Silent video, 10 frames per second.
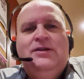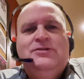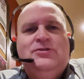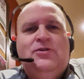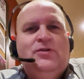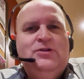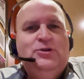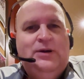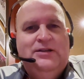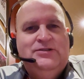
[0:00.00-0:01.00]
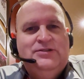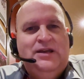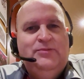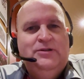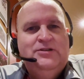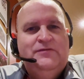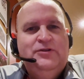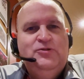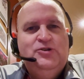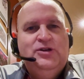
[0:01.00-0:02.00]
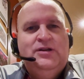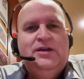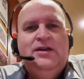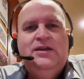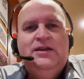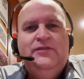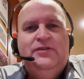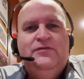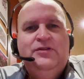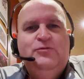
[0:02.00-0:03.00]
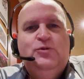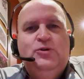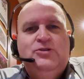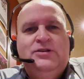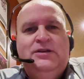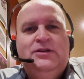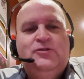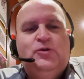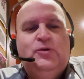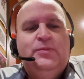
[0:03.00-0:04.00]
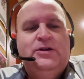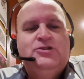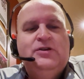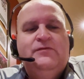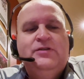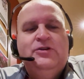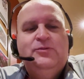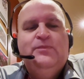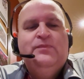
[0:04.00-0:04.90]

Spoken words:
So you had Stable Diffusion. Give it a few words, it'll draw a picture for you.